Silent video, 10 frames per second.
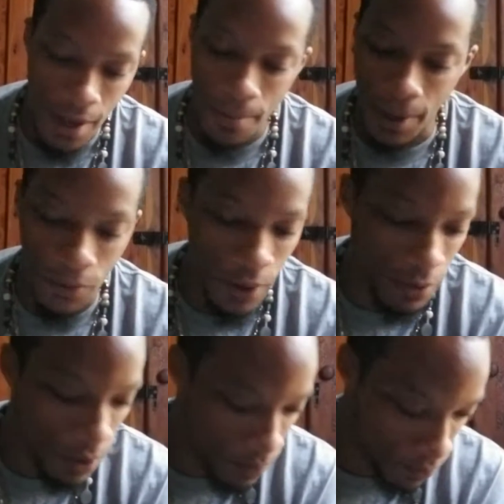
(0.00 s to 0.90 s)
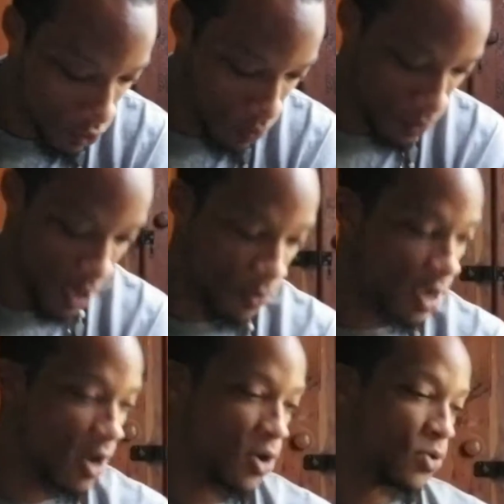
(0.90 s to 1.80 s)
But whoop, there we
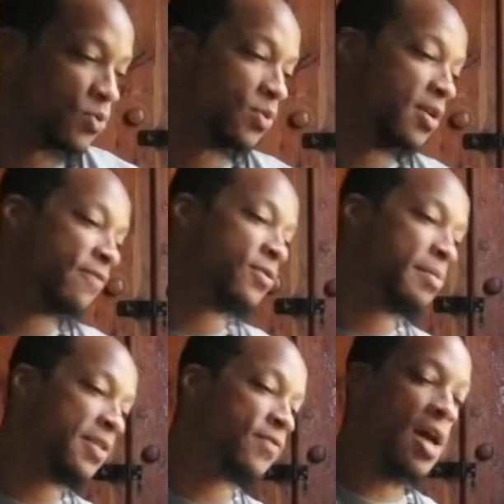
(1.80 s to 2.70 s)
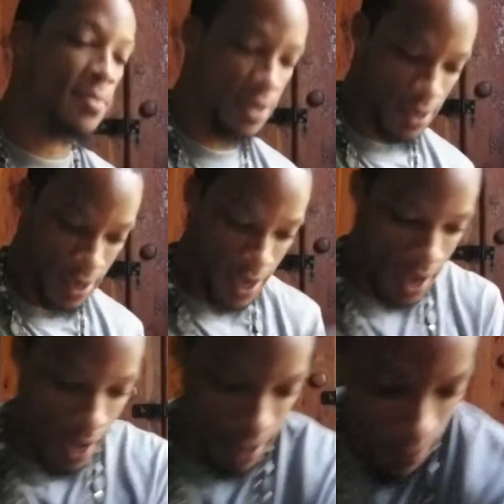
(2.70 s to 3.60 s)
go. Flippity floppity.
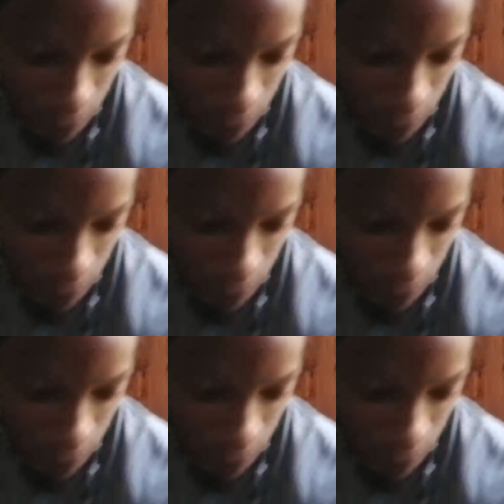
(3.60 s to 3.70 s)
I love it